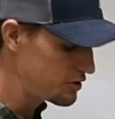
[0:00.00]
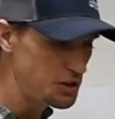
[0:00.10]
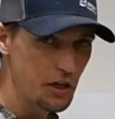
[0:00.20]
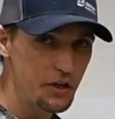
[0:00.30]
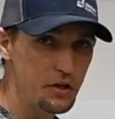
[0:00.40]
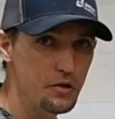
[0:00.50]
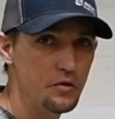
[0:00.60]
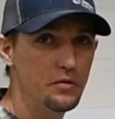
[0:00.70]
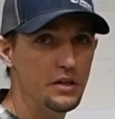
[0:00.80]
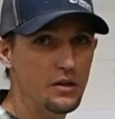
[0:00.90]
show
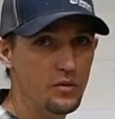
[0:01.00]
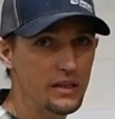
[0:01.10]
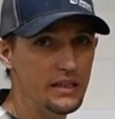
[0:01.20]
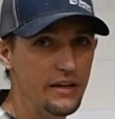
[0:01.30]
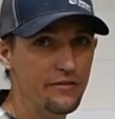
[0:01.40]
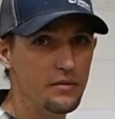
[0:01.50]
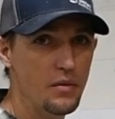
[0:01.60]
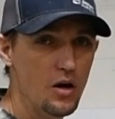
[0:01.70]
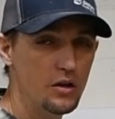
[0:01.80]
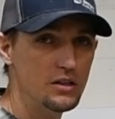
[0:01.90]
you, you know, with the different
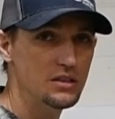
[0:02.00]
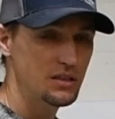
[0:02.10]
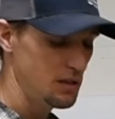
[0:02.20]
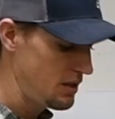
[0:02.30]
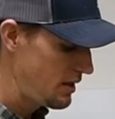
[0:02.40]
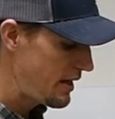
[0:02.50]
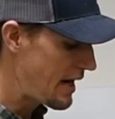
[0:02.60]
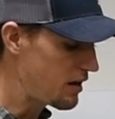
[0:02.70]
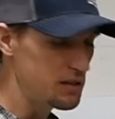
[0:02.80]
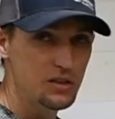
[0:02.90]
motors,
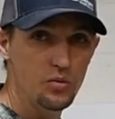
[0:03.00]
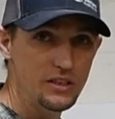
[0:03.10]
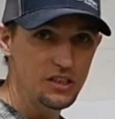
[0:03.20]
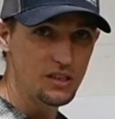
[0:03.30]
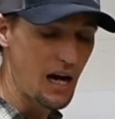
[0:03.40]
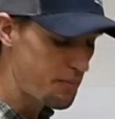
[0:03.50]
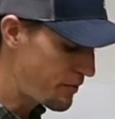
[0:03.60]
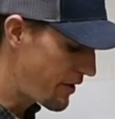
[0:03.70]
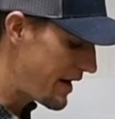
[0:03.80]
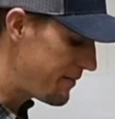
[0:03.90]
how the switches
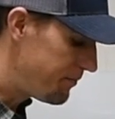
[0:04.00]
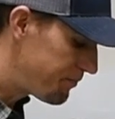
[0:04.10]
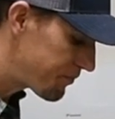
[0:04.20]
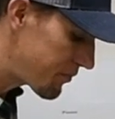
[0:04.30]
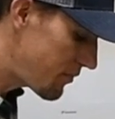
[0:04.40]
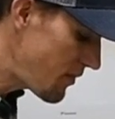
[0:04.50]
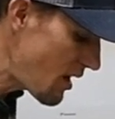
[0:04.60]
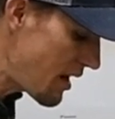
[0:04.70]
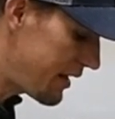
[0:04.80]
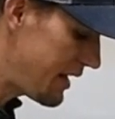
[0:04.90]
operate
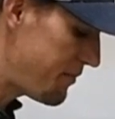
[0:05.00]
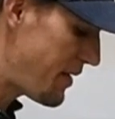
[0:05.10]
and then